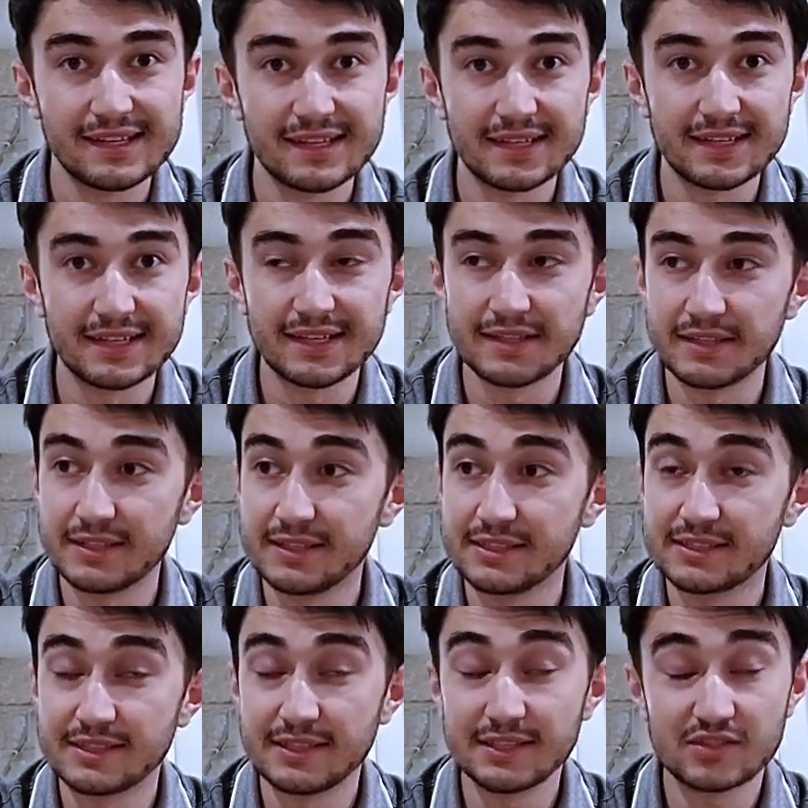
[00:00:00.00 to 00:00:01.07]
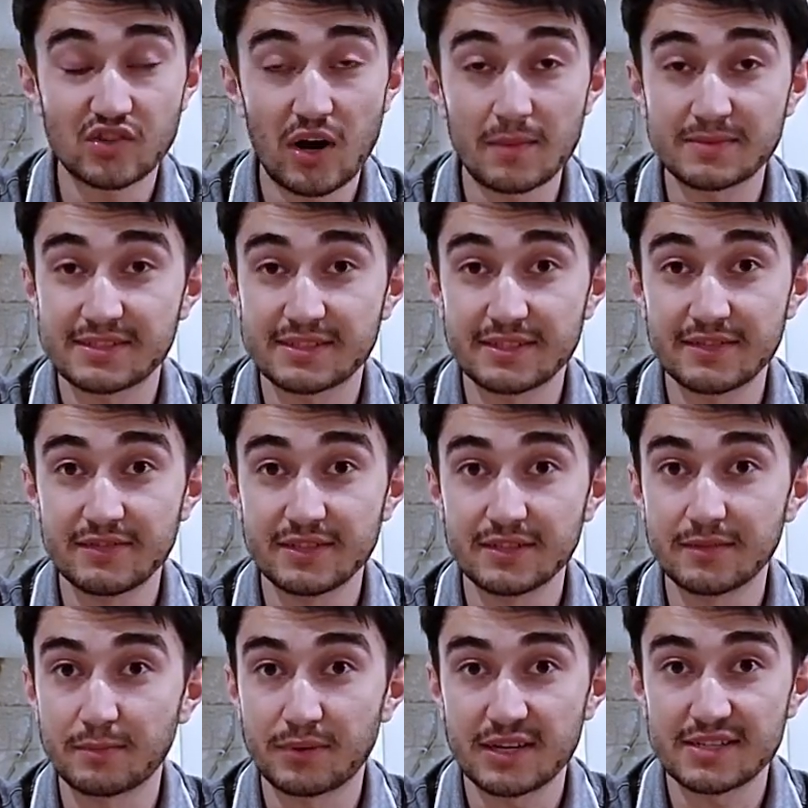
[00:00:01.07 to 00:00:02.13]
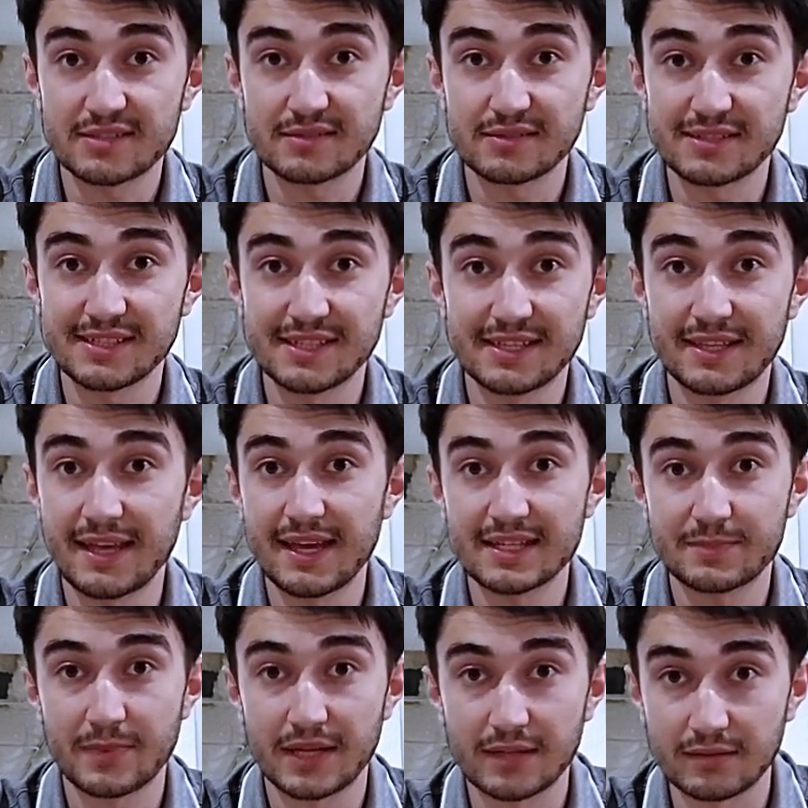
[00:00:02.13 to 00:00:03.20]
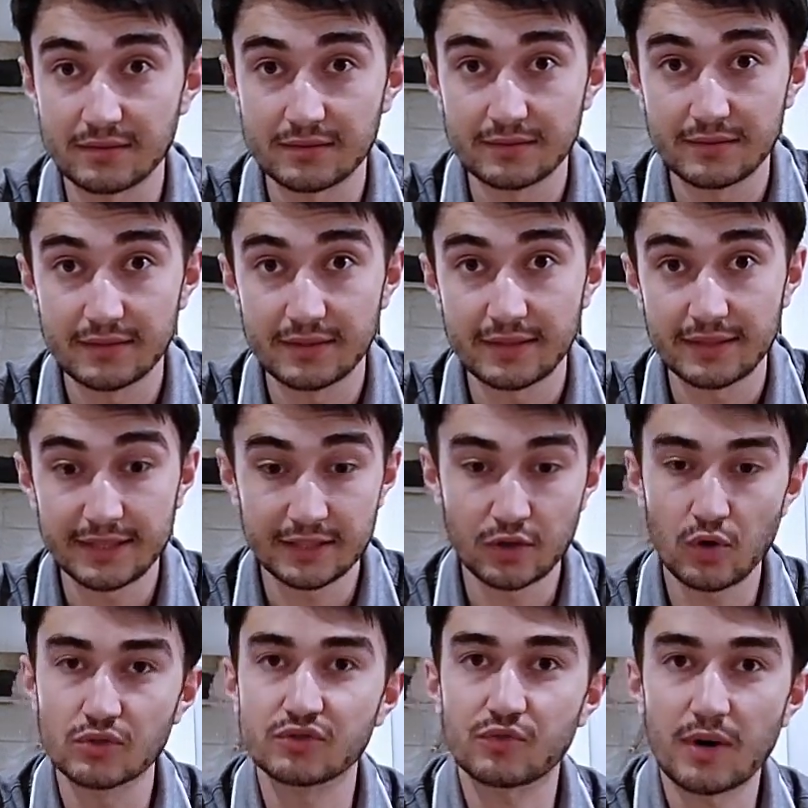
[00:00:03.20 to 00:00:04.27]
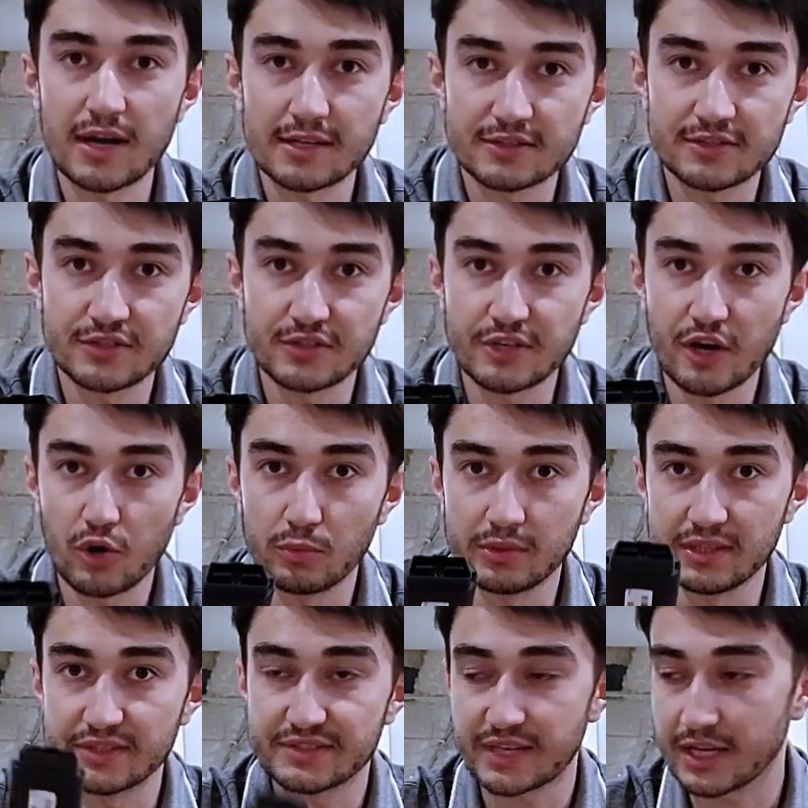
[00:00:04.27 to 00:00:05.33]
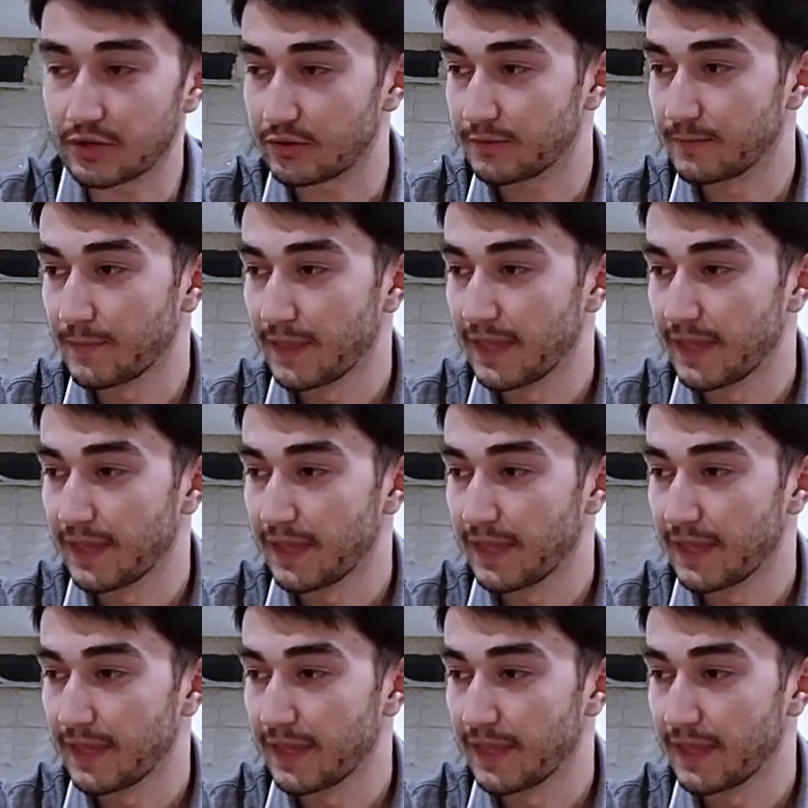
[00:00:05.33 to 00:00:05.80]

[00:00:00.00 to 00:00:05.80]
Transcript: It interrupts even pressing the gas pedal. It goes right to the OBD scanner.